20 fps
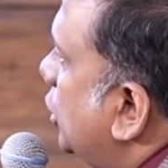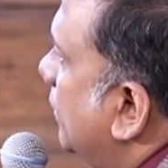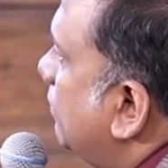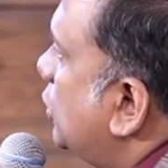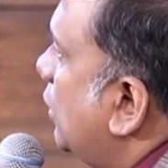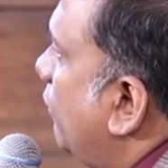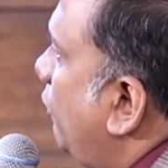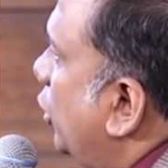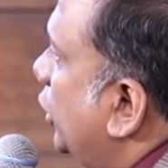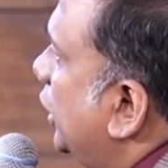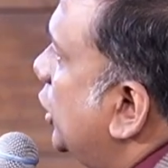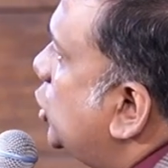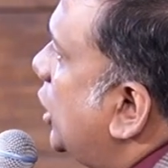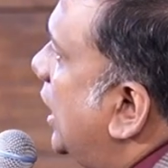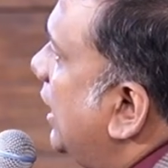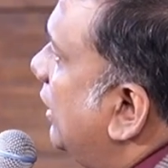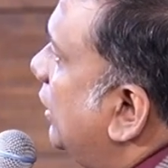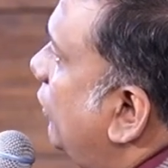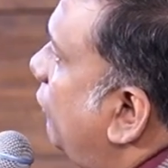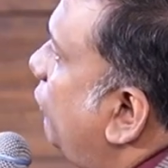himself on the
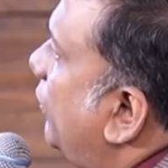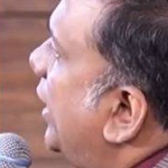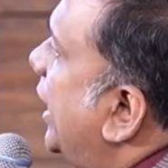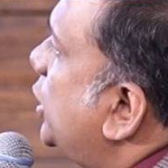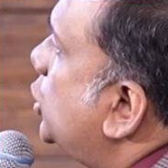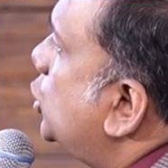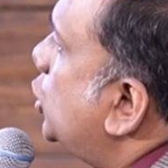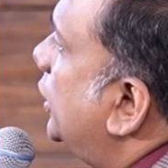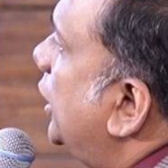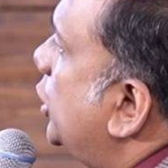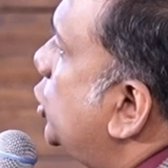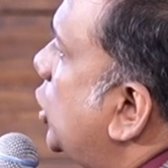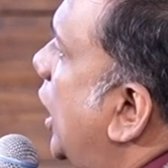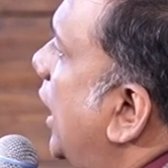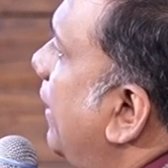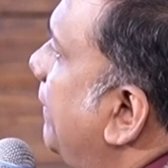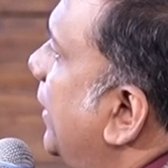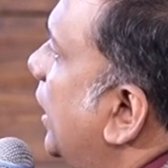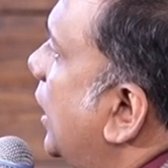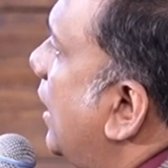child, and the flesh of the
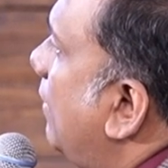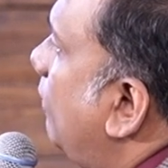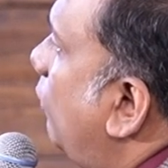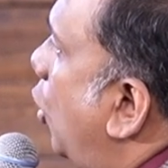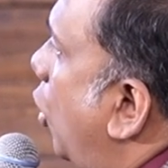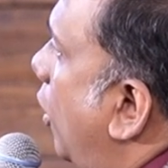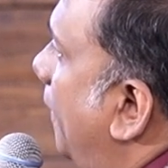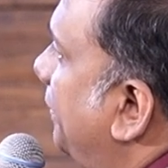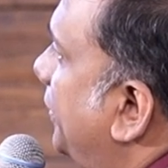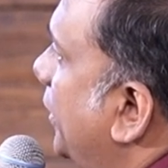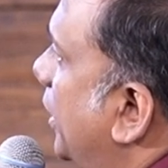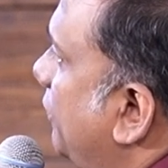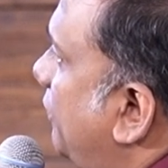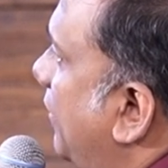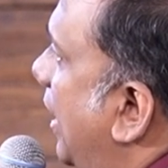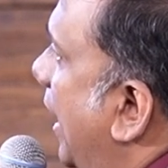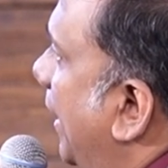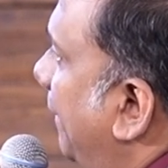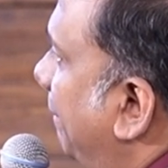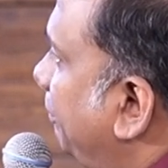child became warm.
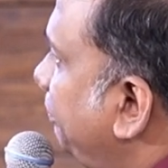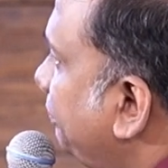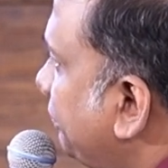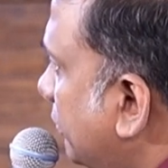35.